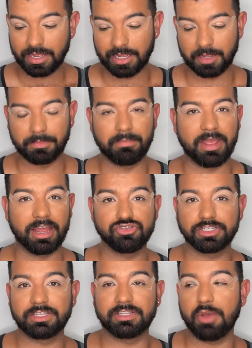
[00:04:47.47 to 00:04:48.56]
A man
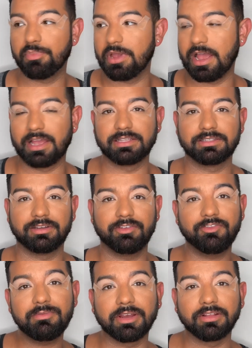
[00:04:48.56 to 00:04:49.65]
dresses up as a
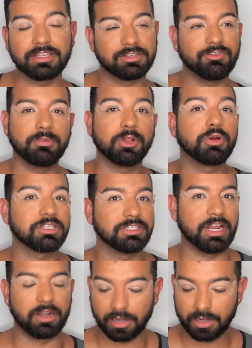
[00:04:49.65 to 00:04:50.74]
female
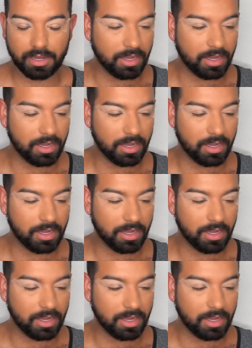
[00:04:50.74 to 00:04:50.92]
impersonator.